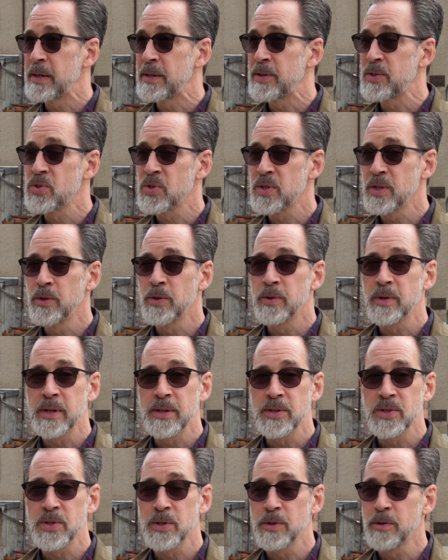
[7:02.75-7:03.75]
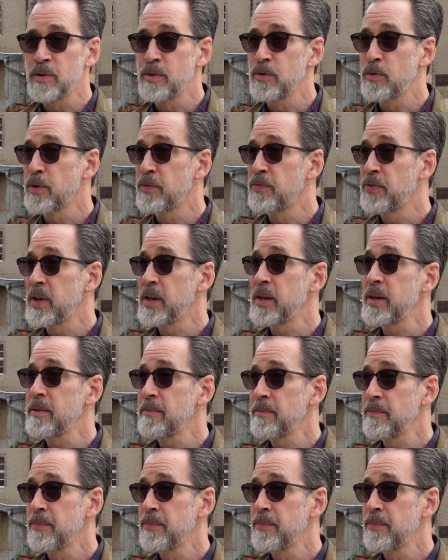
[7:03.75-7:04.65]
is still considered graffiti